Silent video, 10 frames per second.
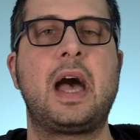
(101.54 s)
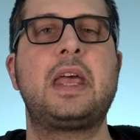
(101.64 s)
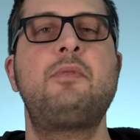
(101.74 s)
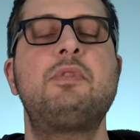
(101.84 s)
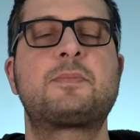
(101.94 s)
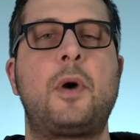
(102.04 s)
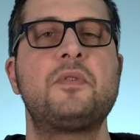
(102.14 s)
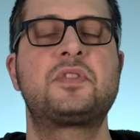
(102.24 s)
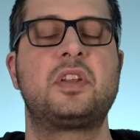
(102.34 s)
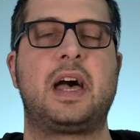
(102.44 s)
In
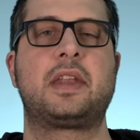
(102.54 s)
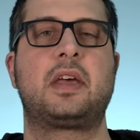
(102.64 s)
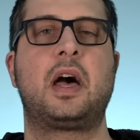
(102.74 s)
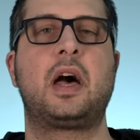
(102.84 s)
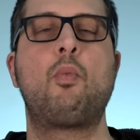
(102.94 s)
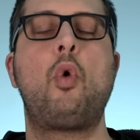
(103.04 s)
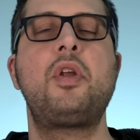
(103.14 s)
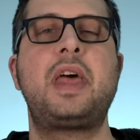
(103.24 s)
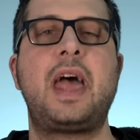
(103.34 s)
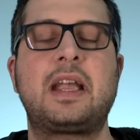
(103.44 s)
response to that,
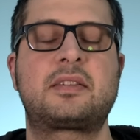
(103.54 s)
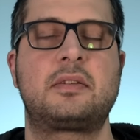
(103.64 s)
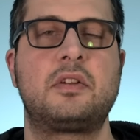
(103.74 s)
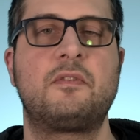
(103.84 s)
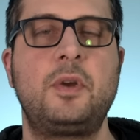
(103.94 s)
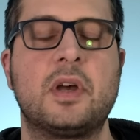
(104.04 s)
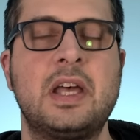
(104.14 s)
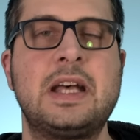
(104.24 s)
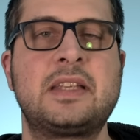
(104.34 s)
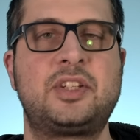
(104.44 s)
one excellent viewer
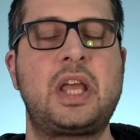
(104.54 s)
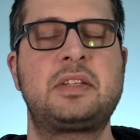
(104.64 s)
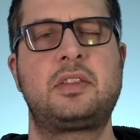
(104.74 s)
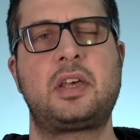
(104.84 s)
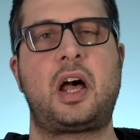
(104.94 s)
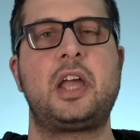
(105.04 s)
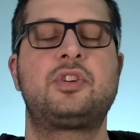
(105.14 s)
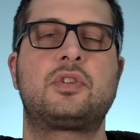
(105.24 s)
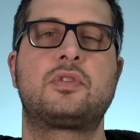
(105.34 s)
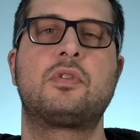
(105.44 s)
suggested that I
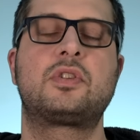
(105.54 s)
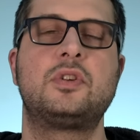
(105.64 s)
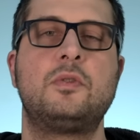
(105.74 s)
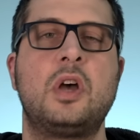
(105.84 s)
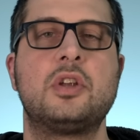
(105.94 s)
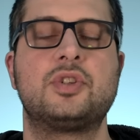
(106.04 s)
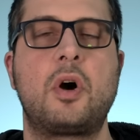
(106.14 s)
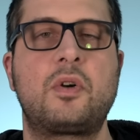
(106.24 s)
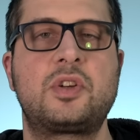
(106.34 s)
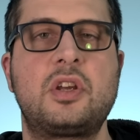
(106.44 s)
should talk to
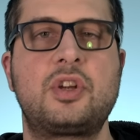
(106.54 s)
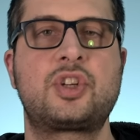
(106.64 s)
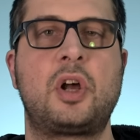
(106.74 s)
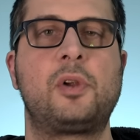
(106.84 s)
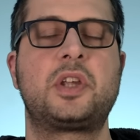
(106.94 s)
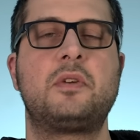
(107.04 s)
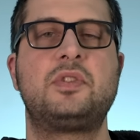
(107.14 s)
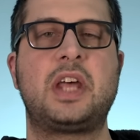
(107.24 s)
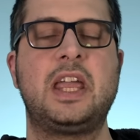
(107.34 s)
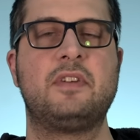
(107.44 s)
Dr. Sholto
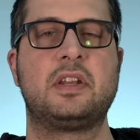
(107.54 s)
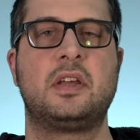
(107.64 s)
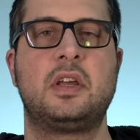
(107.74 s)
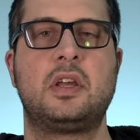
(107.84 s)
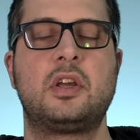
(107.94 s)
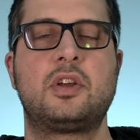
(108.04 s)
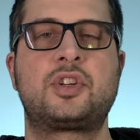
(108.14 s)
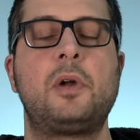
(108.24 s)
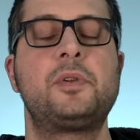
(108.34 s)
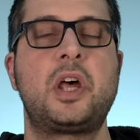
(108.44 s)
David.
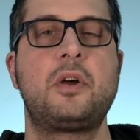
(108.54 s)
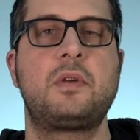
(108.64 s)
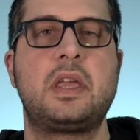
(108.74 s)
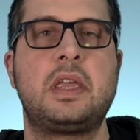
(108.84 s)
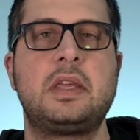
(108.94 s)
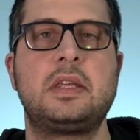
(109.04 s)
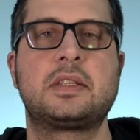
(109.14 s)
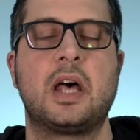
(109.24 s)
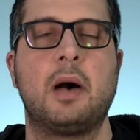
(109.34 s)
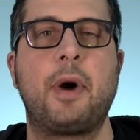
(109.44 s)
Sholto is
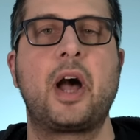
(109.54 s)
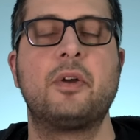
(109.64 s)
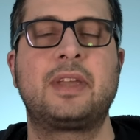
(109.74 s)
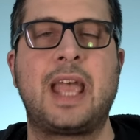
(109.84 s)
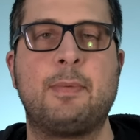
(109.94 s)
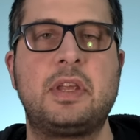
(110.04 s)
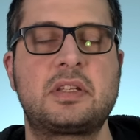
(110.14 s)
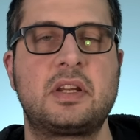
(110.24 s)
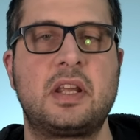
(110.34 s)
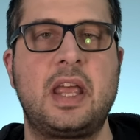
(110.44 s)
a
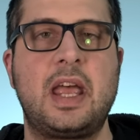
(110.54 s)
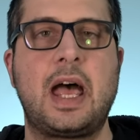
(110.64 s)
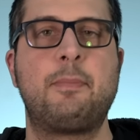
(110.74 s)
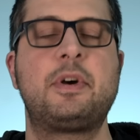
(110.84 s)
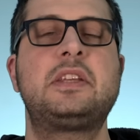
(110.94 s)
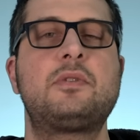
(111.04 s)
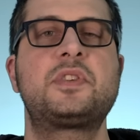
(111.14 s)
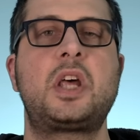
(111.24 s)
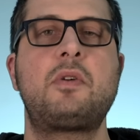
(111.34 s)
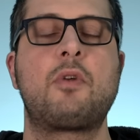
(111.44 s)
biochemist, but he's
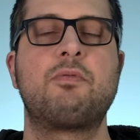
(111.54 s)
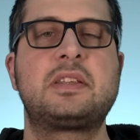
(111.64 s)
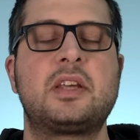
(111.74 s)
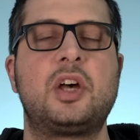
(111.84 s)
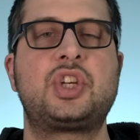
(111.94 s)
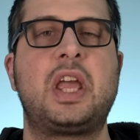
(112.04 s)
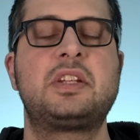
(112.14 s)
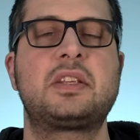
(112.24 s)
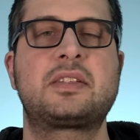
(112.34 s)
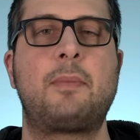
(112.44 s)
also a researcher into
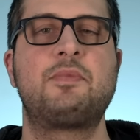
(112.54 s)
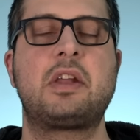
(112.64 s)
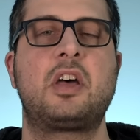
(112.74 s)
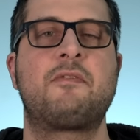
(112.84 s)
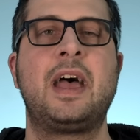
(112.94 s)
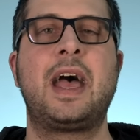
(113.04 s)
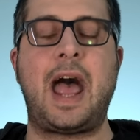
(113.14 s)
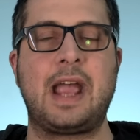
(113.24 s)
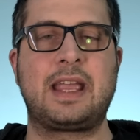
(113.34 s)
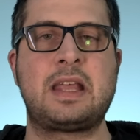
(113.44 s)
the subject of
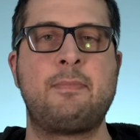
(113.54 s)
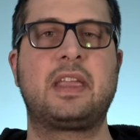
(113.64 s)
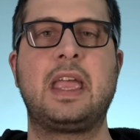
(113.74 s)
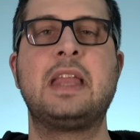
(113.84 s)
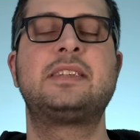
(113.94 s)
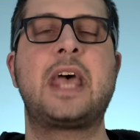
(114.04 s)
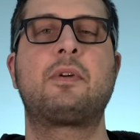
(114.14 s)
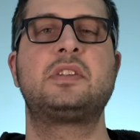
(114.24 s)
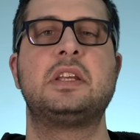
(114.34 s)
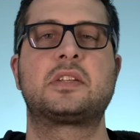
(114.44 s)
academic
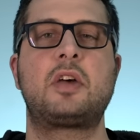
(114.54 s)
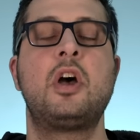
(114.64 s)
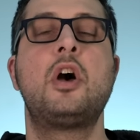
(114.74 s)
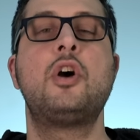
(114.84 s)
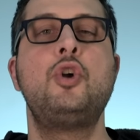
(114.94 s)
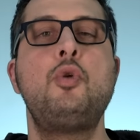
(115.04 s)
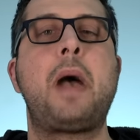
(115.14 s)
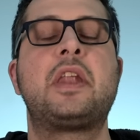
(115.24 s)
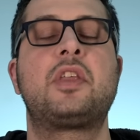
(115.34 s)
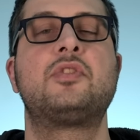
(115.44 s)
integrity. So who
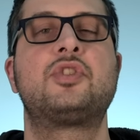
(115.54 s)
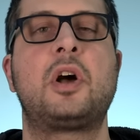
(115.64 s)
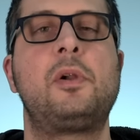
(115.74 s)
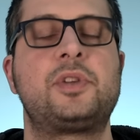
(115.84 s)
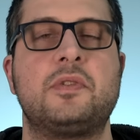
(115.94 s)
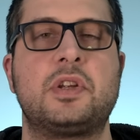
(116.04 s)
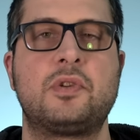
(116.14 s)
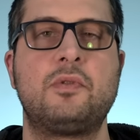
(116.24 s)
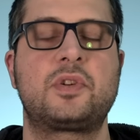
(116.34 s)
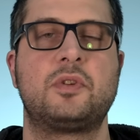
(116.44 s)
better than Sholto to
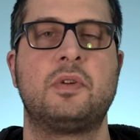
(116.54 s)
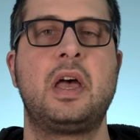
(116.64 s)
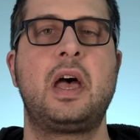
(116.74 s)
talk to